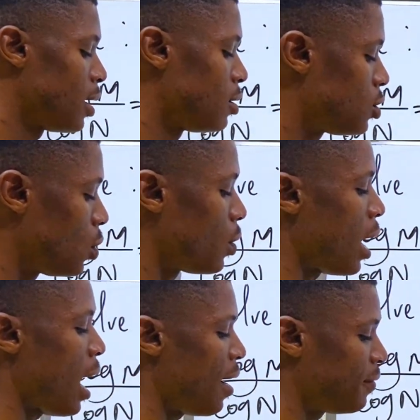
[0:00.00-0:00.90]
So we
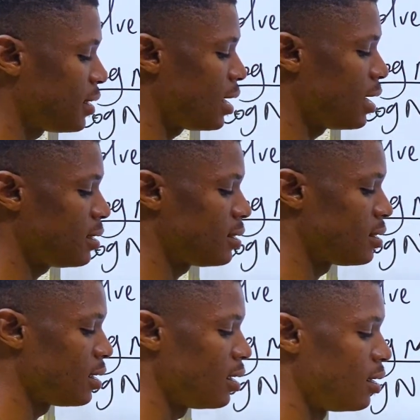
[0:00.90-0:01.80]
have it
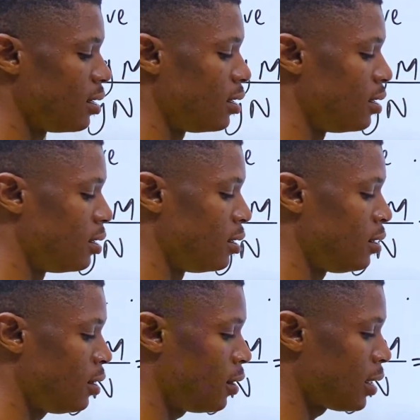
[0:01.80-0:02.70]
as
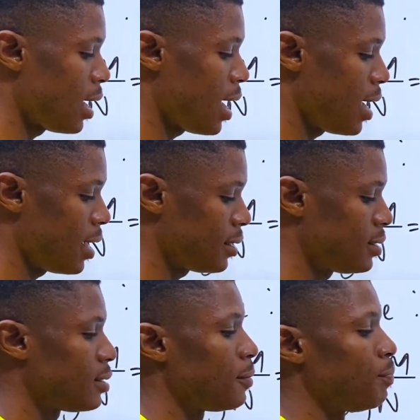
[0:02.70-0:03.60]
log
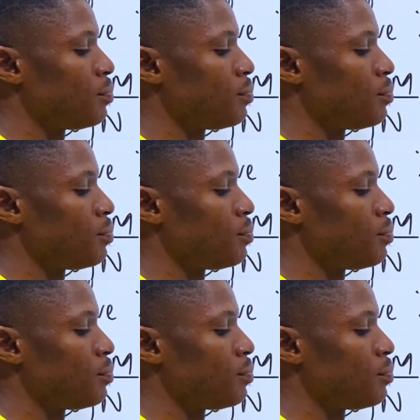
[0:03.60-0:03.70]
x,